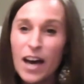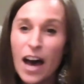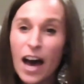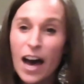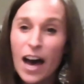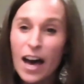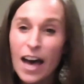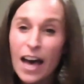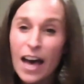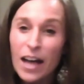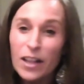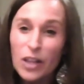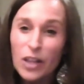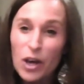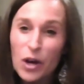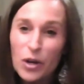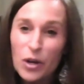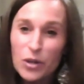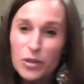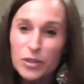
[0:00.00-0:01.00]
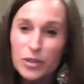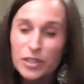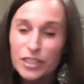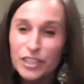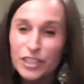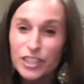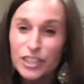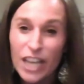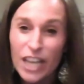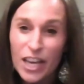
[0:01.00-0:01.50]
uh, L O
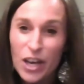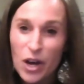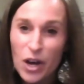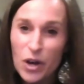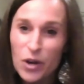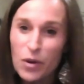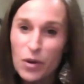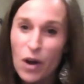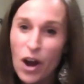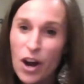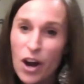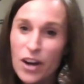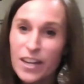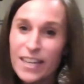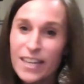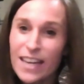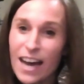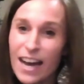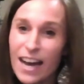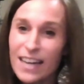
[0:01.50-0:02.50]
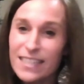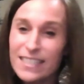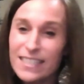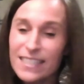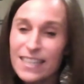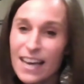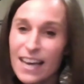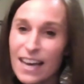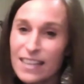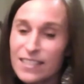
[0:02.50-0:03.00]
J O R E I
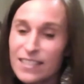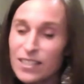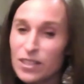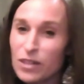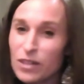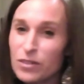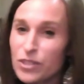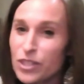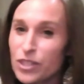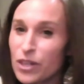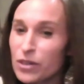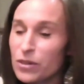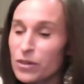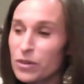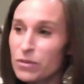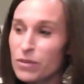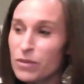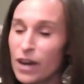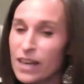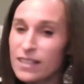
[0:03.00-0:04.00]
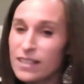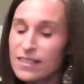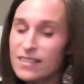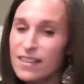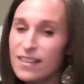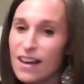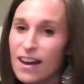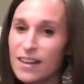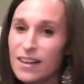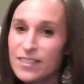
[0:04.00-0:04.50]
T S,
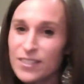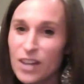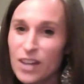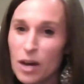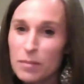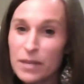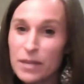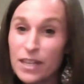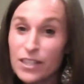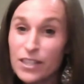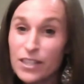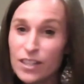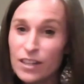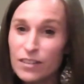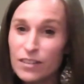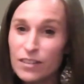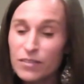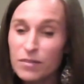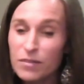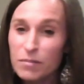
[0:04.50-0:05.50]
lojoWrites. Uh, it's a combination of